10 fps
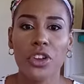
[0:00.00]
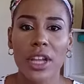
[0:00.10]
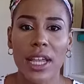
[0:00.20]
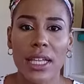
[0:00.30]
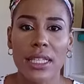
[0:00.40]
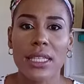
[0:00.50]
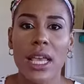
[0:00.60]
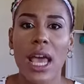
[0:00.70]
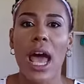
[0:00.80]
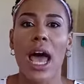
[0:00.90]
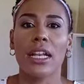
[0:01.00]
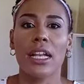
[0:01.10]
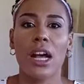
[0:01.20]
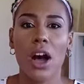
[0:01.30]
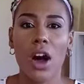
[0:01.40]
creates an
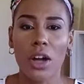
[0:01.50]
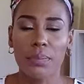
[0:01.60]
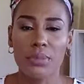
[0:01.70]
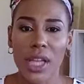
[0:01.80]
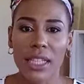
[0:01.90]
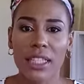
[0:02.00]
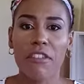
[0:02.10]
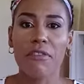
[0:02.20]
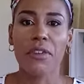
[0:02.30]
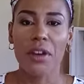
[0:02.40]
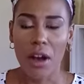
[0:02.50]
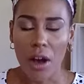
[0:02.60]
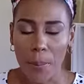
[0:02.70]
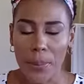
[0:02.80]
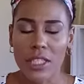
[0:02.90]
objective
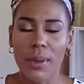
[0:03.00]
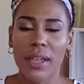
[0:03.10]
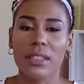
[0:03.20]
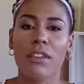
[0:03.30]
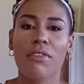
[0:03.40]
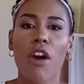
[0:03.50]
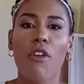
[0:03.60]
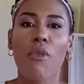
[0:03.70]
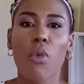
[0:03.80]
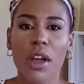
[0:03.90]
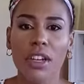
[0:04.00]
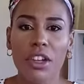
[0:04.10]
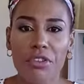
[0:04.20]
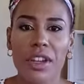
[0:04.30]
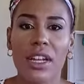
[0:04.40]
perspective of what the
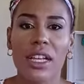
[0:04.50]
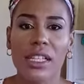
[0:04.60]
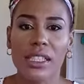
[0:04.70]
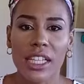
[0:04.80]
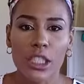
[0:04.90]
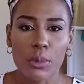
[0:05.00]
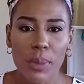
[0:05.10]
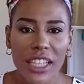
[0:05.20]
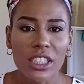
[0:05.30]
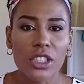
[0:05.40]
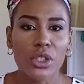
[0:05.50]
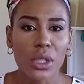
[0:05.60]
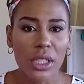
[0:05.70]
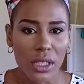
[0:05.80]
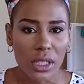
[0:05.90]
reader is expected to
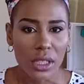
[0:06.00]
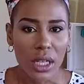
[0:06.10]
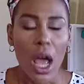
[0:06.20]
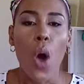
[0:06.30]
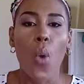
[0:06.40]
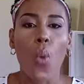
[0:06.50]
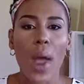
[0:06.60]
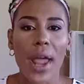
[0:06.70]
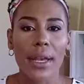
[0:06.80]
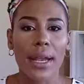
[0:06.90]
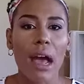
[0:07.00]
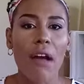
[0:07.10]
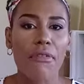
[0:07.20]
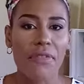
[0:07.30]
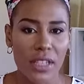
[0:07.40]
learn when they are
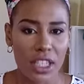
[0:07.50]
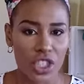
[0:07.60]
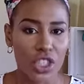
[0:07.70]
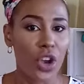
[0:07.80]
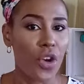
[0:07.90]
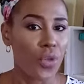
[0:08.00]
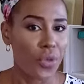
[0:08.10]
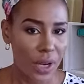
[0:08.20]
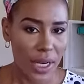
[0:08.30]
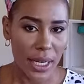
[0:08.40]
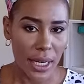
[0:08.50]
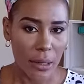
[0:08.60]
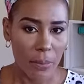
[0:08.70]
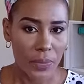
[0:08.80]
finished reading.